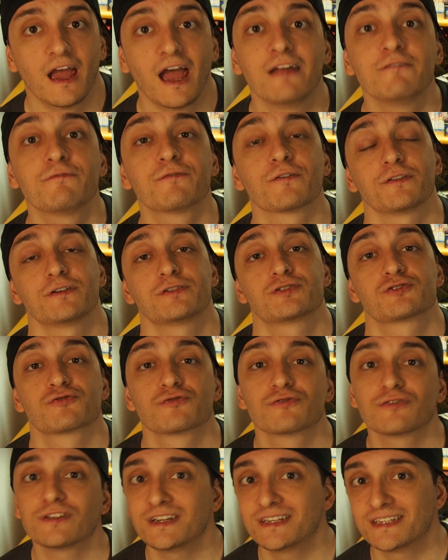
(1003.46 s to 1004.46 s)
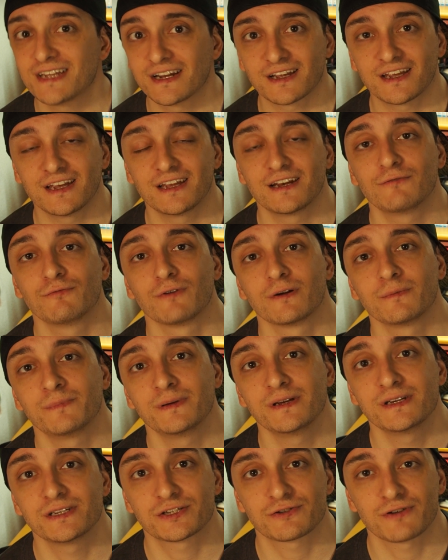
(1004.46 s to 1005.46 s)
And for the truly dedicated One
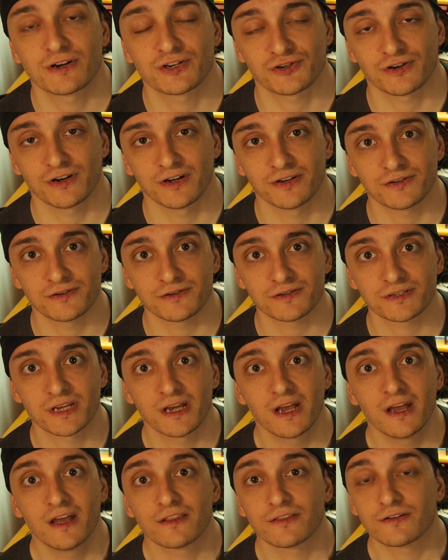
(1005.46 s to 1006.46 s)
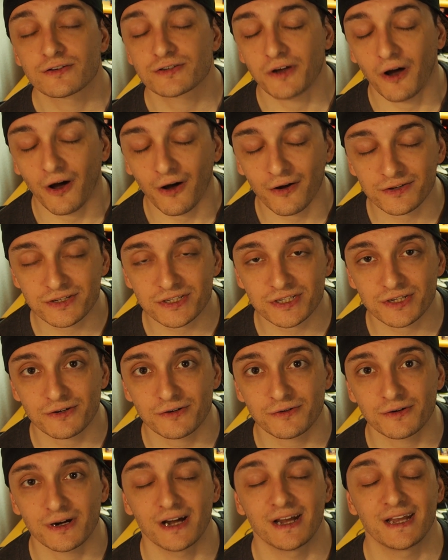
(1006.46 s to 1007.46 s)
Piece treasure hunters, there's
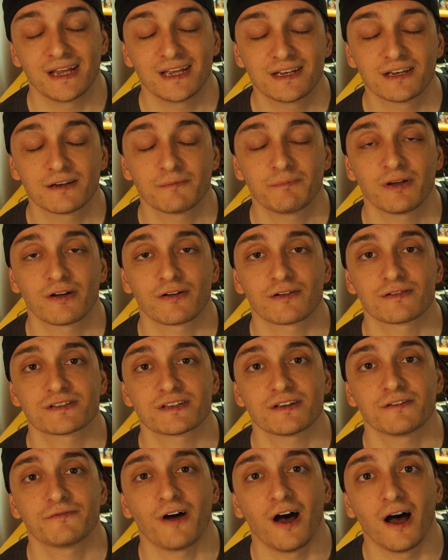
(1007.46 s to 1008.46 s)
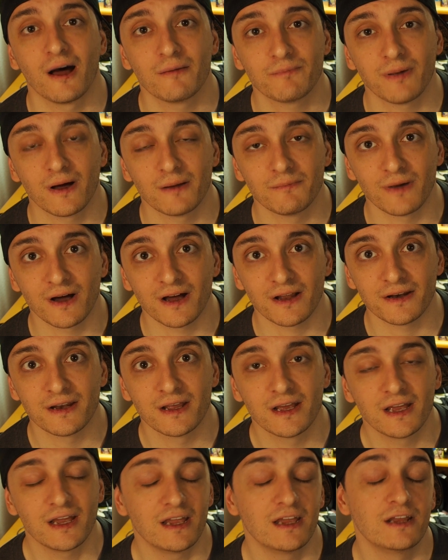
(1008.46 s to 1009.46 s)
also a hidden appearance of Anpanman
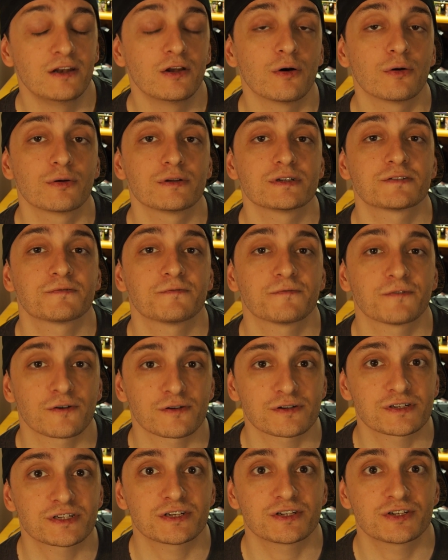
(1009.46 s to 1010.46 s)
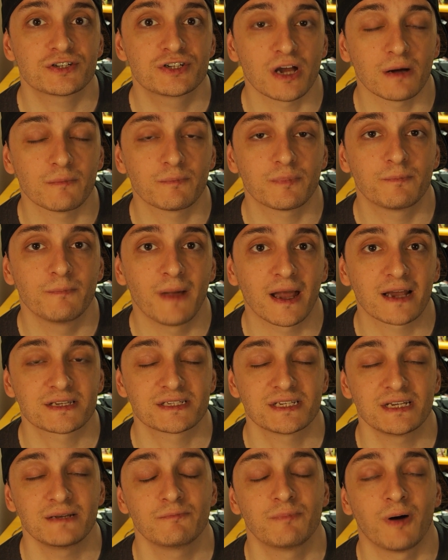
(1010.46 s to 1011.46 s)
in Oda's first Jump
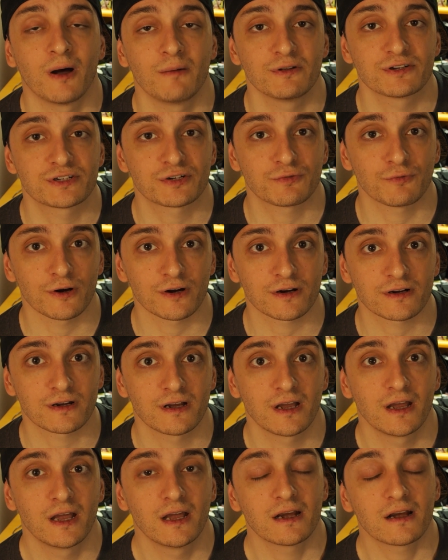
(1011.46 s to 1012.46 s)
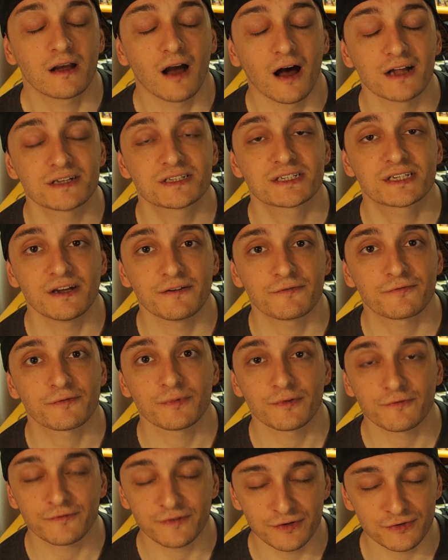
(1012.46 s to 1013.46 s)
magazine published work, God's Gift from
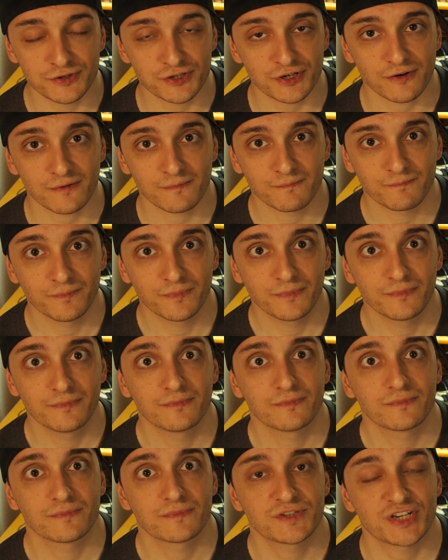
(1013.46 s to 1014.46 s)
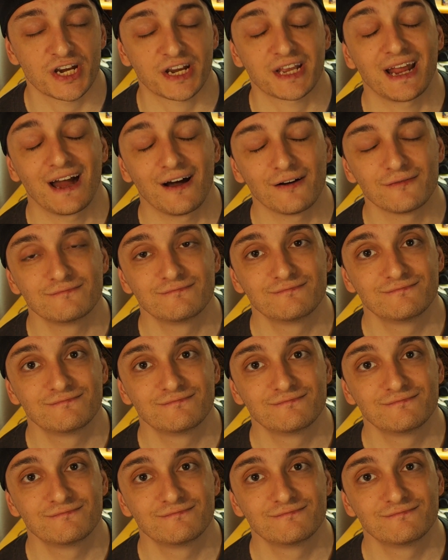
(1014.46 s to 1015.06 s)
the Future. Check it out.